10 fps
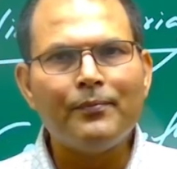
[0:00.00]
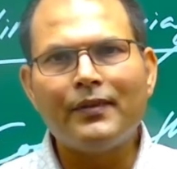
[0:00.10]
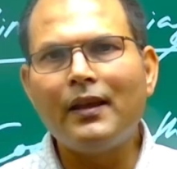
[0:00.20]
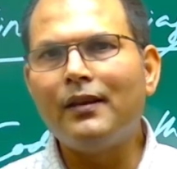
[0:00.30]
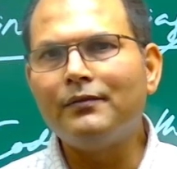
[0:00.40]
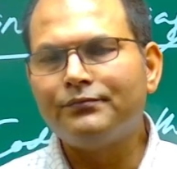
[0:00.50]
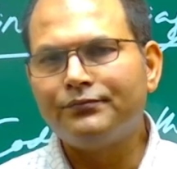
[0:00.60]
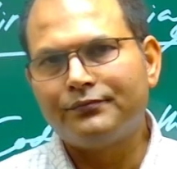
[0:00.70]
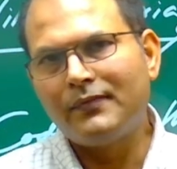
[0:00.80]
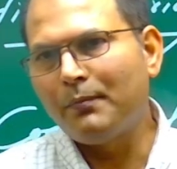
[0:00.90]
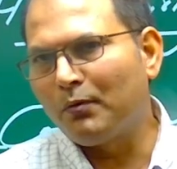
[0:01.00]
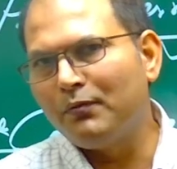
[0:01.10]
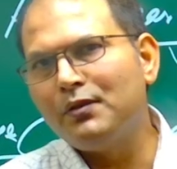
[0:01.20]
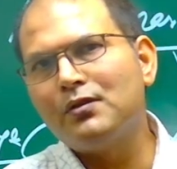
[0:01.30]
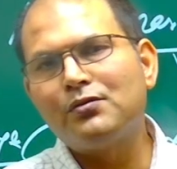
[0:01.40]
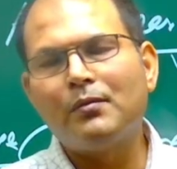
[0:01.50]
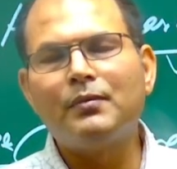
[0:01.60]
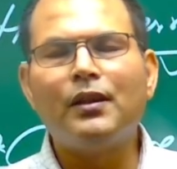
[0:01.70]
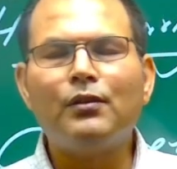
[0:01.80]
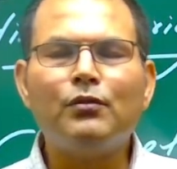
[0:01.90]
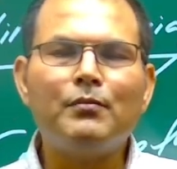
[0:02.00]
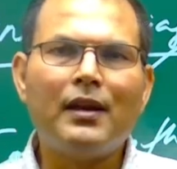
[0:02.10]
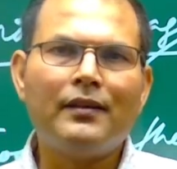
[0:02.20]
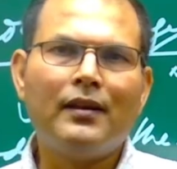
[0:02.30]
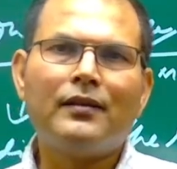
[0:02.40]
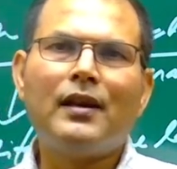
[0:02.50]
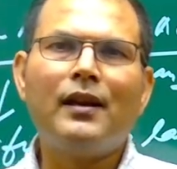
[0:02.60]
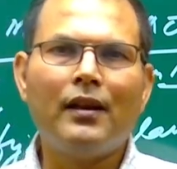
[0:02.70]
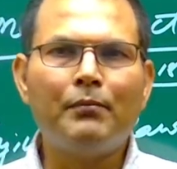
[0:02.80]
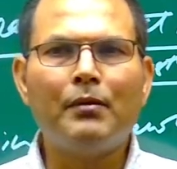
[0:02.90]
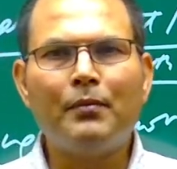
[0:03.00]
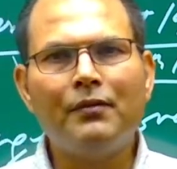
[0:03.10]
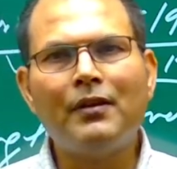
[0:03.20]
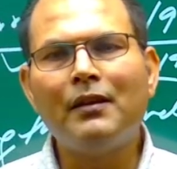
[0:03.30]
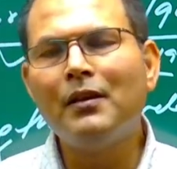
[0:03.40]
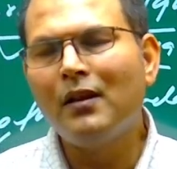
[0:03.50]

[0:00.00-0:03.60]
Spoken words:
then the provisions of the Hindu Marriage Act 1955